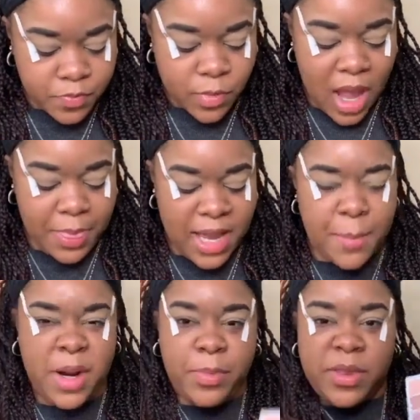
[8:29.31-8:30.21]
I think I'm
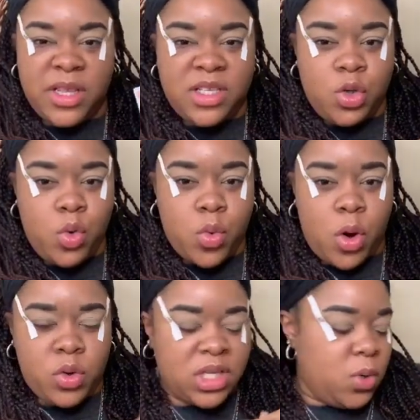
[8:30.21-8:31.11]
going to put the 2
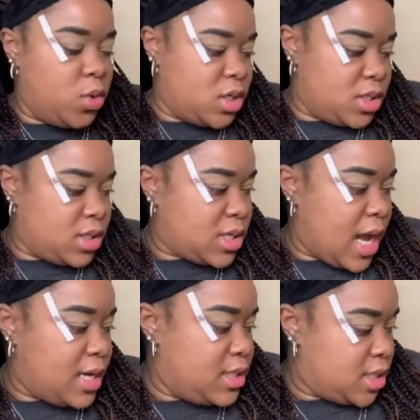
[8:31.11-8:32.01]
rosy ones
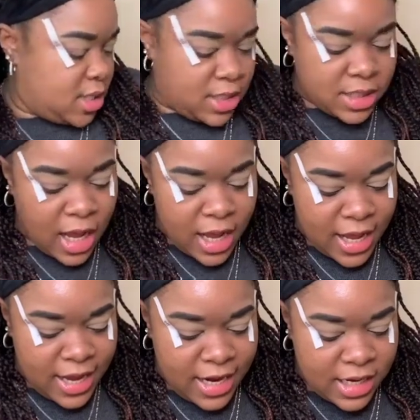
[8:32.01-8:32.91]
kind of to the
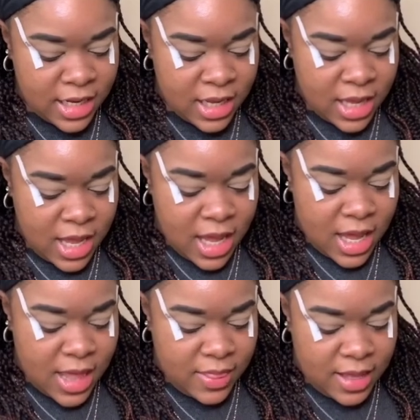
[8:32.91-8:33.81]
side,
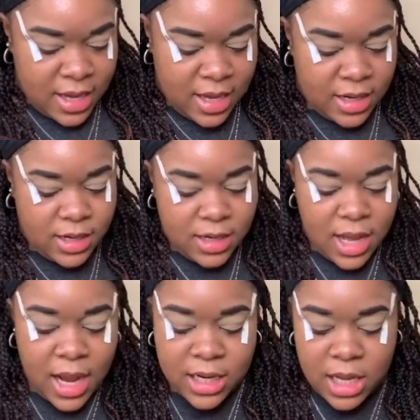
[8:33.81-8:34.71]
and then
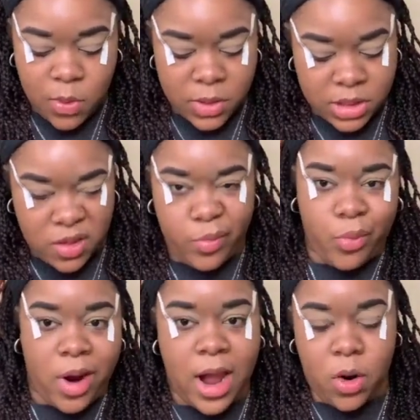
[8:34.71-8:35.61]
kind of go into the
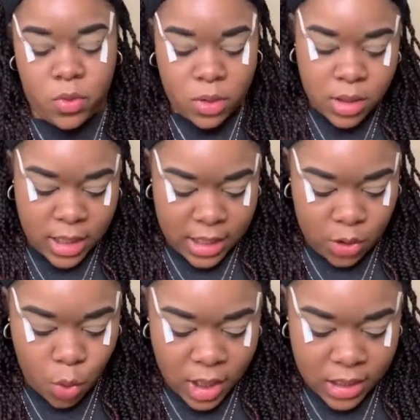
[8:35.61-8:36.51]
brown
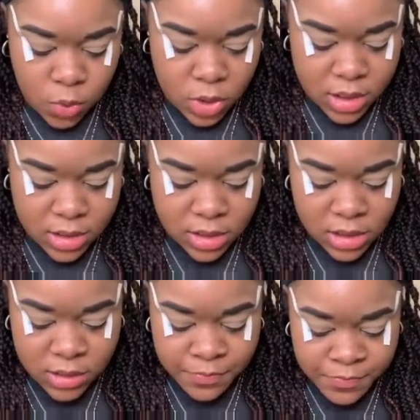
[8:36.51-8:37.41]
and green
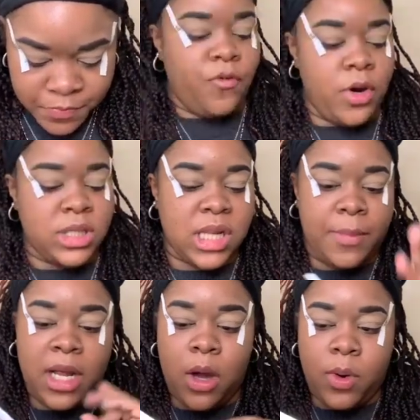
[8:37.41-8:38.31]
ones. First, I'm
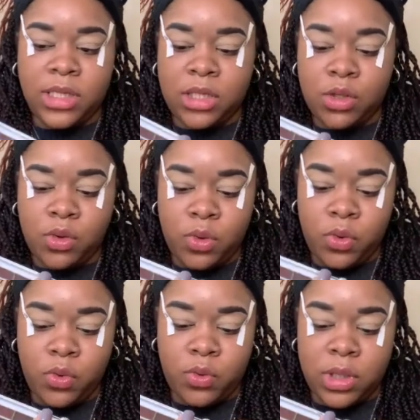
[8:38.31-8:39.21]
going to go
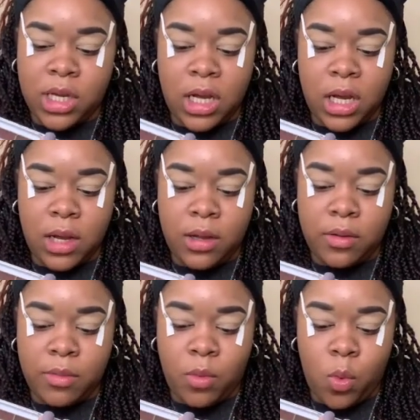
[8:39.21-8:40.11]
into the
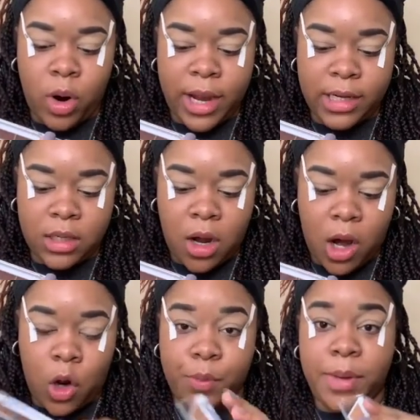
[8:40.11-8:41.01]
one
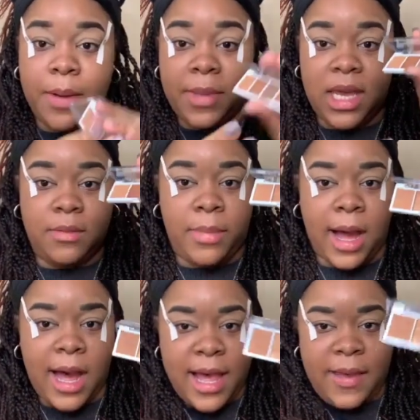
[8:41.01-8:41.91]
called Pumpkin
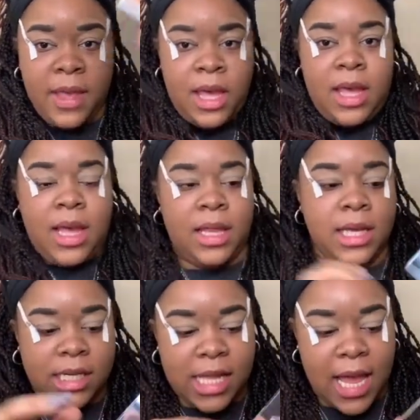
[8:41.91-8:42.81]
Pie. It
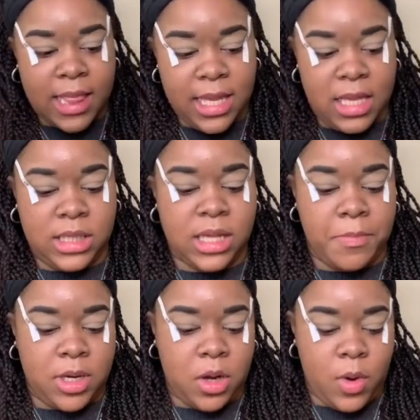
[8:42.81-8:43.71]
looks like this. I'm
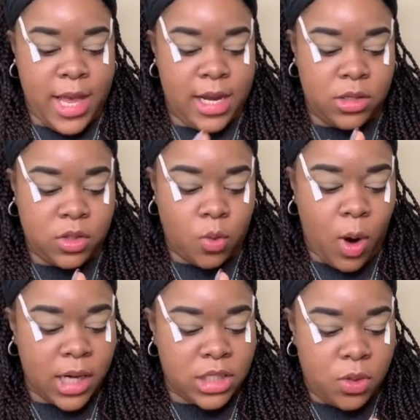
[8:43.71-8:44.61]
going to go ahead and
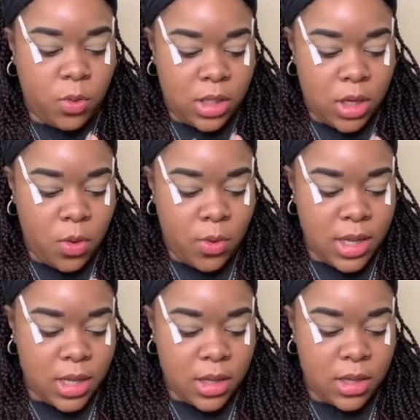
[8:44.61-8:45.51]
swatch it really quick.